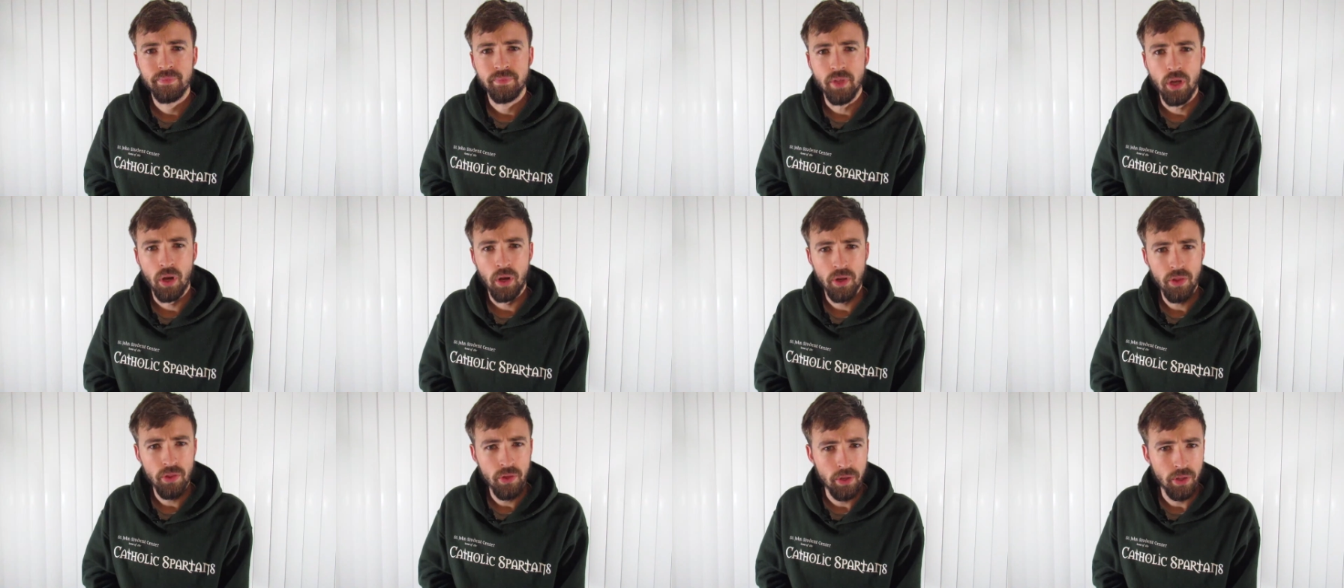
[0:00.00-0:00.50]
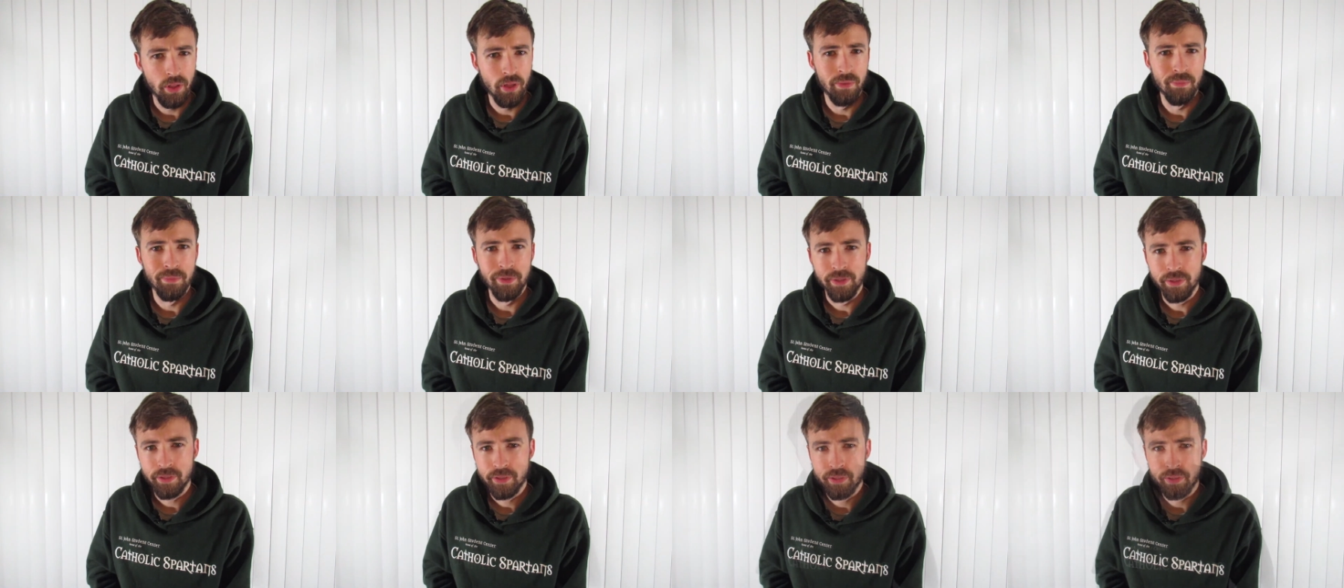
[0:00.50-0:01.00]
Are there
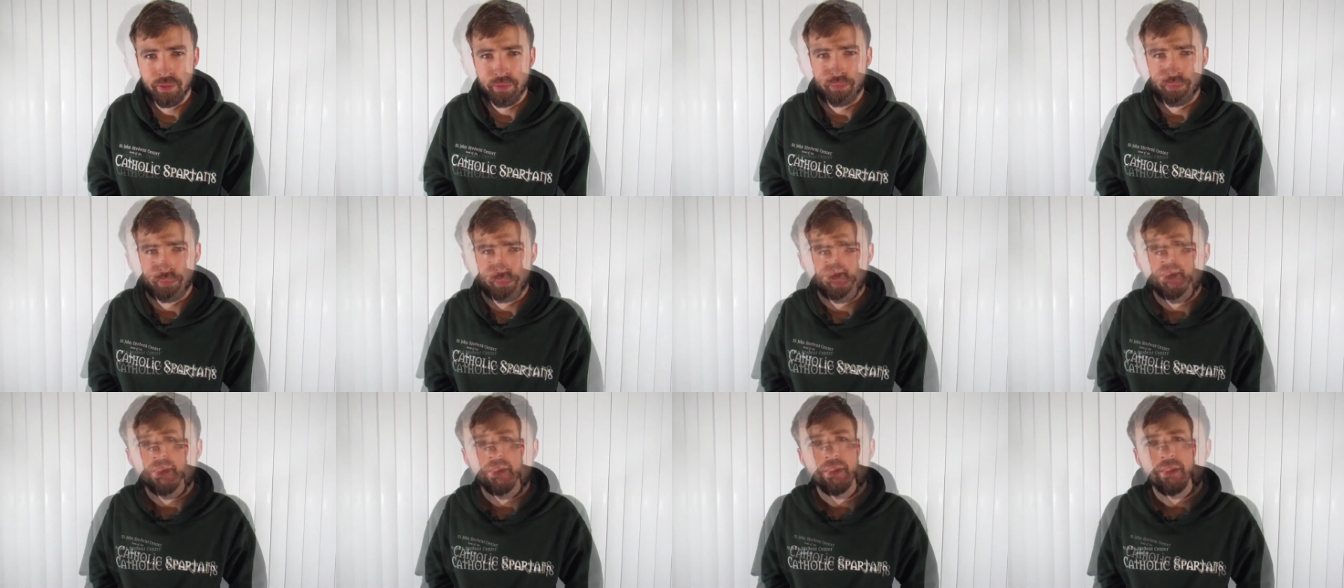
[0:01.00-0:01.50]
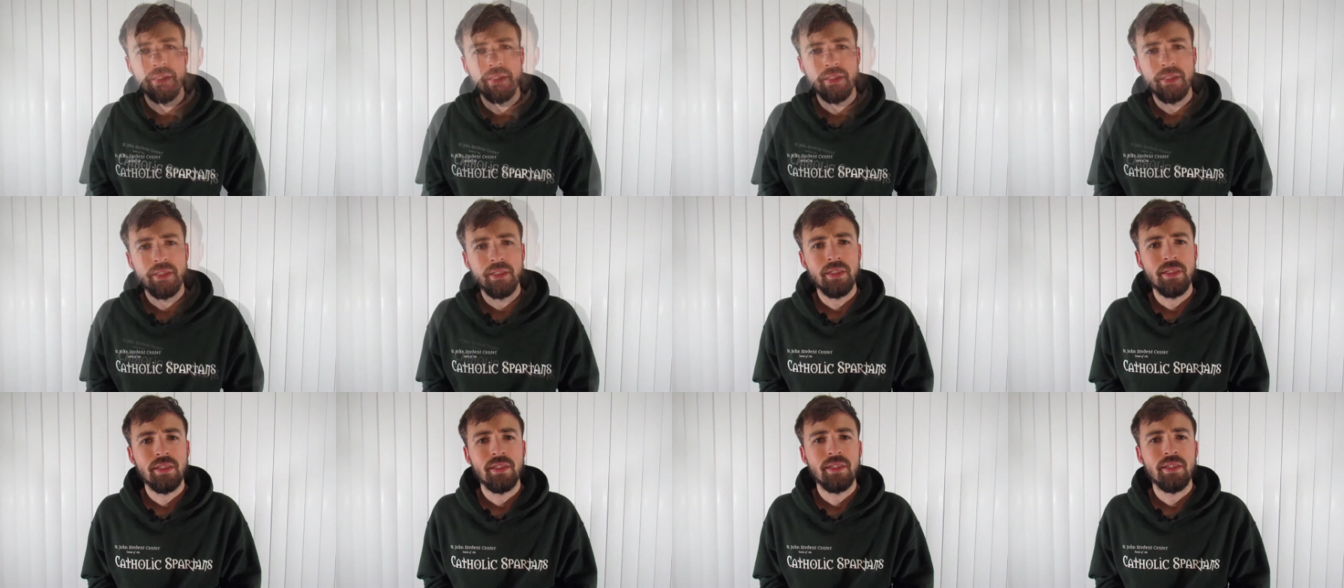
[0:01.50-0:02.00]
limits?
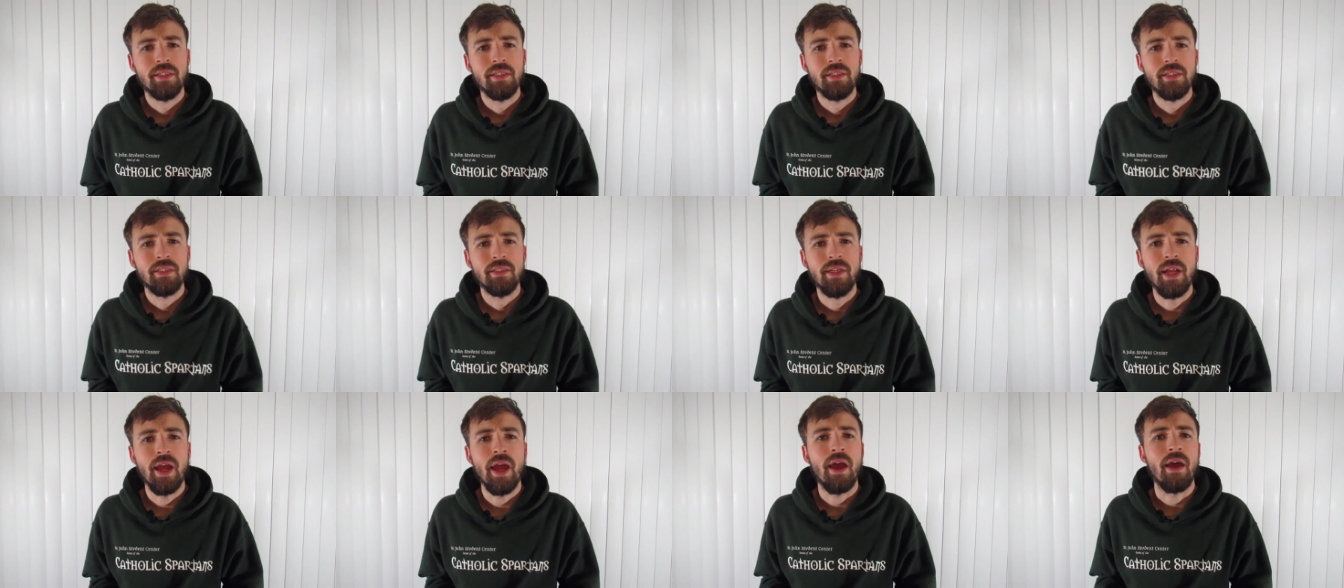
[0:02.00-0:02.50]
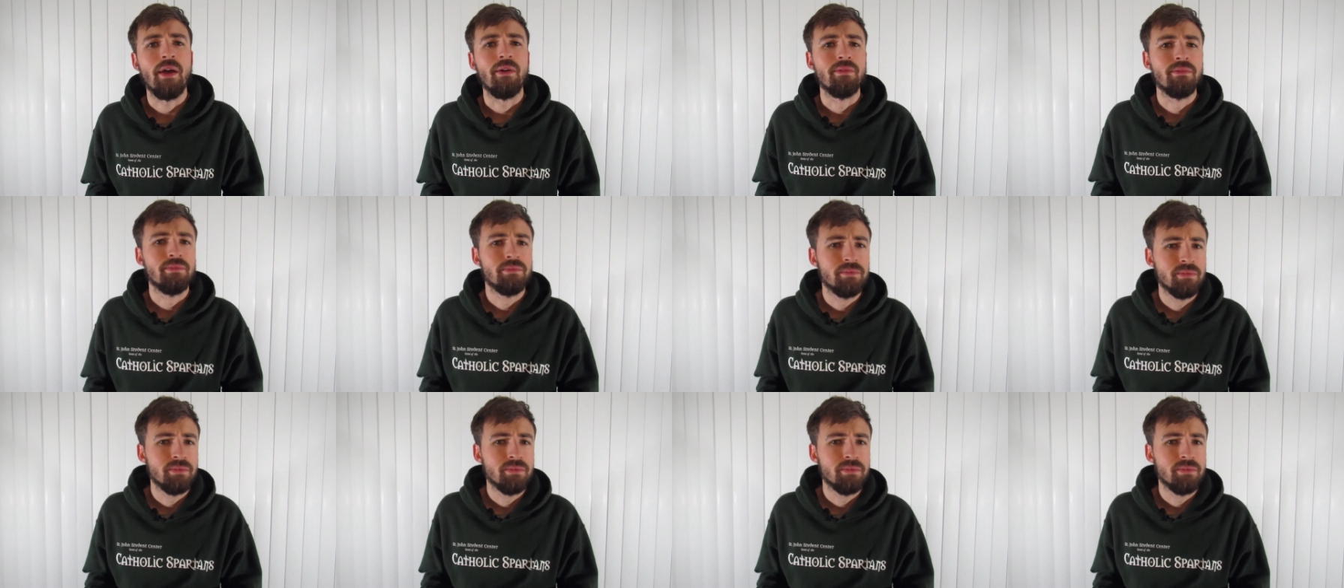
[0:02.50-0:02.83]
Now,